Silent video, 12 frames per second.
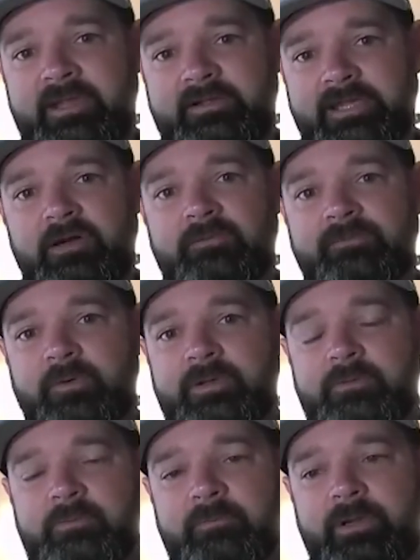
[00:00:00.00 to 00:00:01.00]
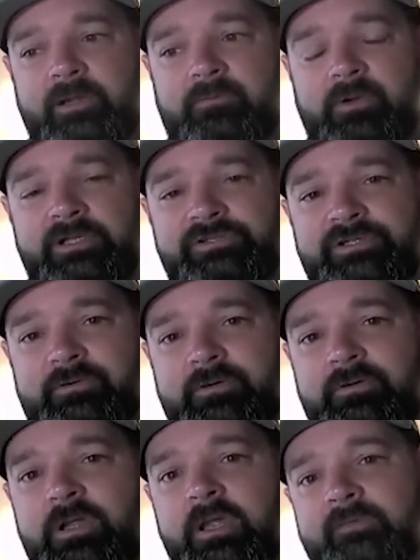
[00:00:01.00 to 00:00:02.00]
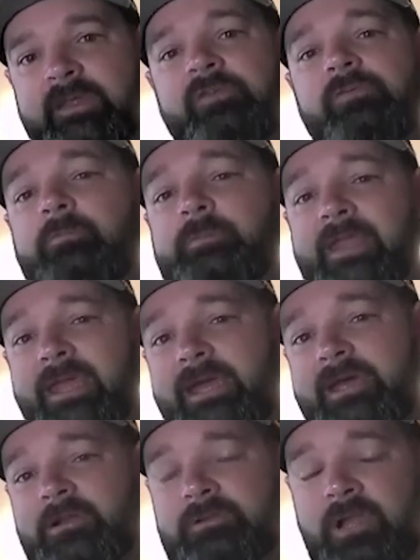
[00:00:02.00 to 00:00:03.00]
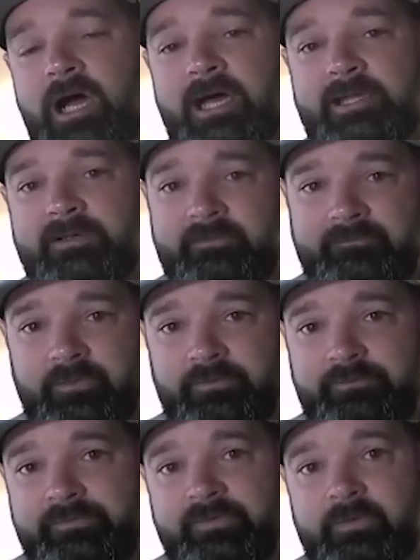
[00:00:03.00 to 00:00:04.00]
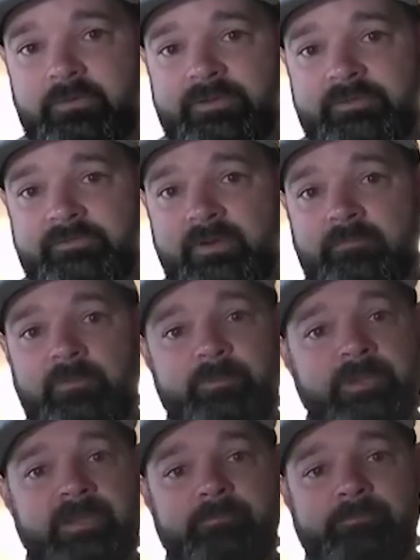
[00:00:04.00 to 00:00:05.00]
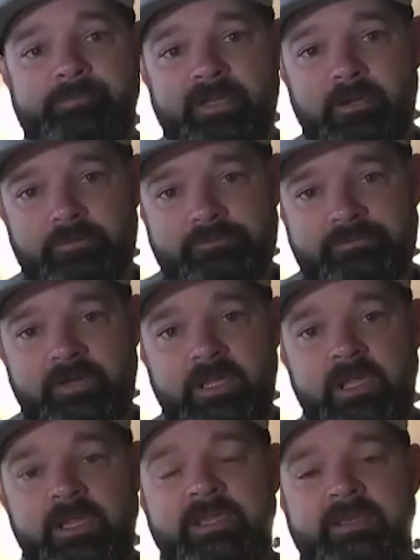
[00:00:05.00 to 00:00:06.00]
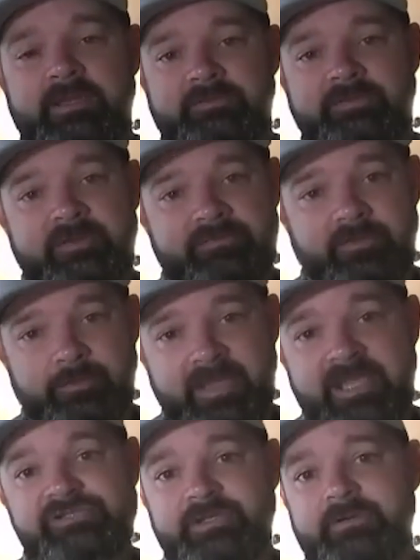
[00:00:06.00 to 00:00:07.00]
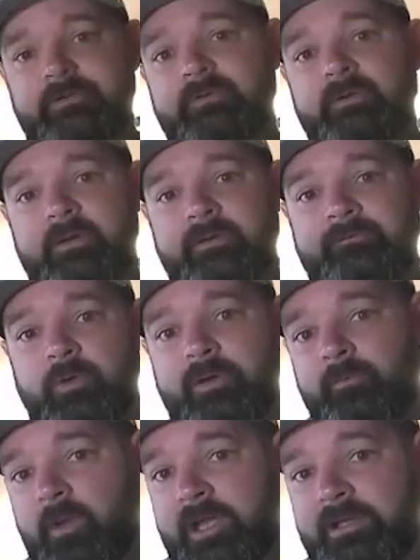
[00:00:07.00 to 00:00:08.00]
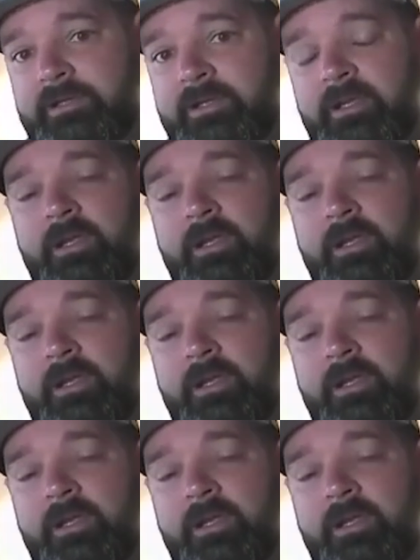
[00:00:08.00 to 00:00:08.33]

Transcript: California went recreational. That's when we had a lot of those facilities that were being built in anticipation of going rec.